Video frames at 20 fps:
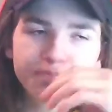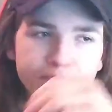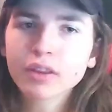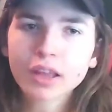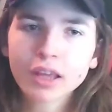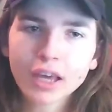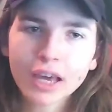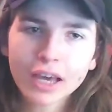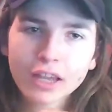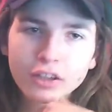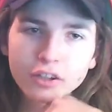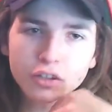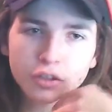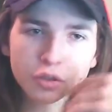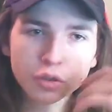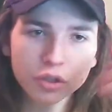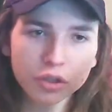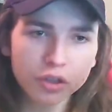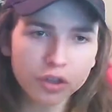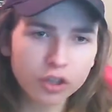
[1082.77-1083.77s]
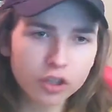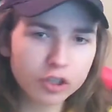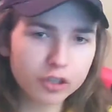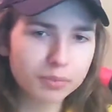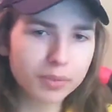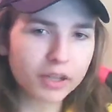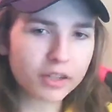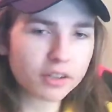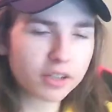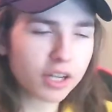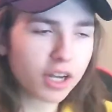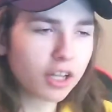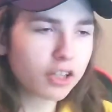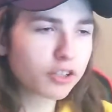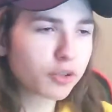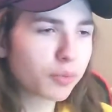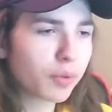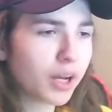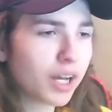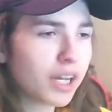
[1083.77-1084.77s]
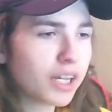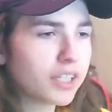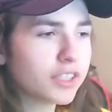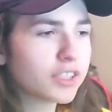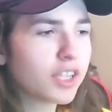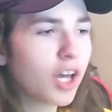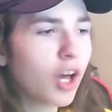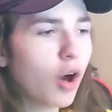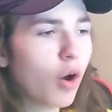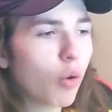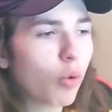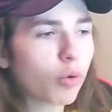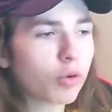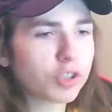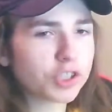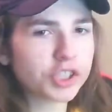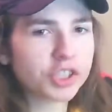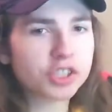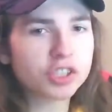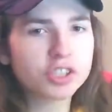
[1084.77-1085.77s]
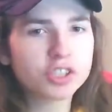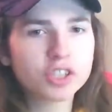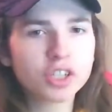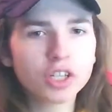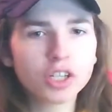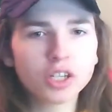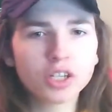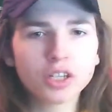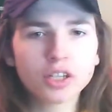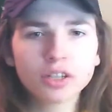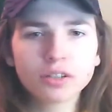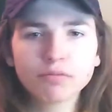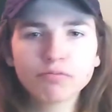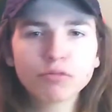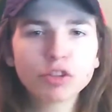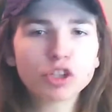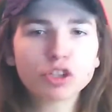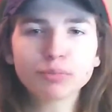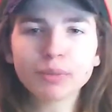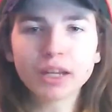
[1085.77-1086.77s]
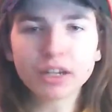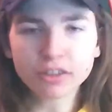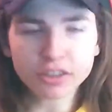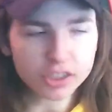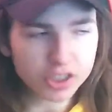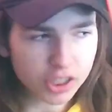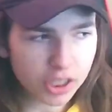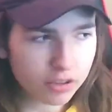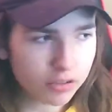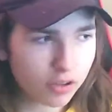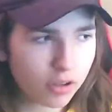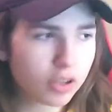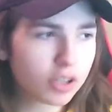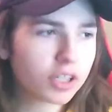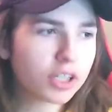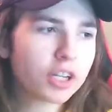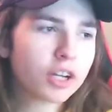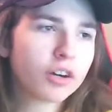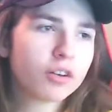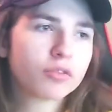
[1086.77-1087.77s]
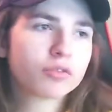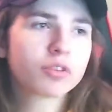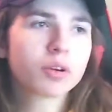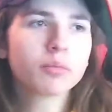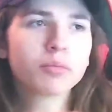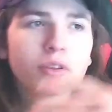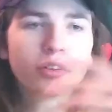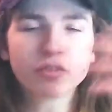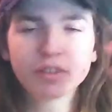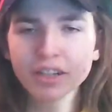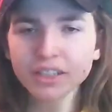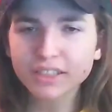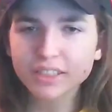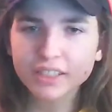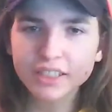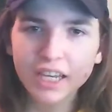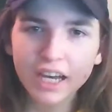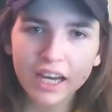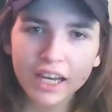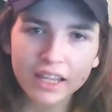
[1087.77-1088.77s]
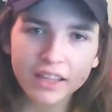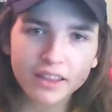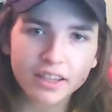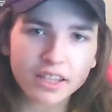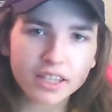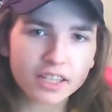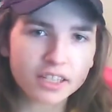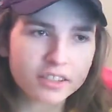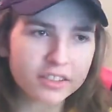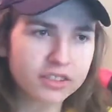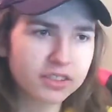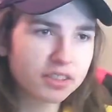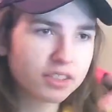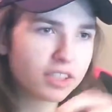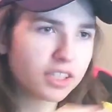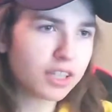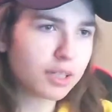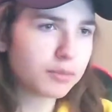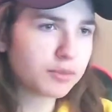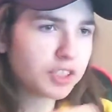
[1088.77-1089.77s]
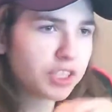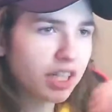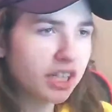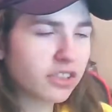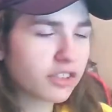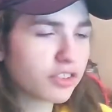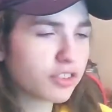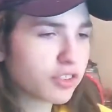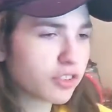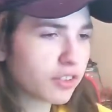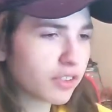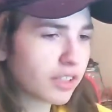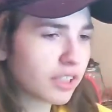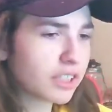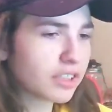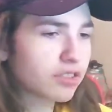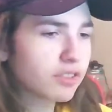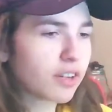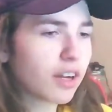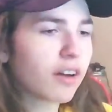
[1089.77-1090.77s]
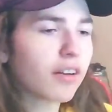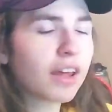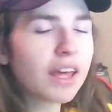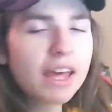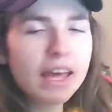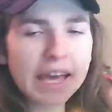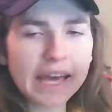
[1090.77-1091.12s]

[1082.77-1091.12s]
they either looked better color-wise or just looked better in general, from the red sky things to them changing certain things around.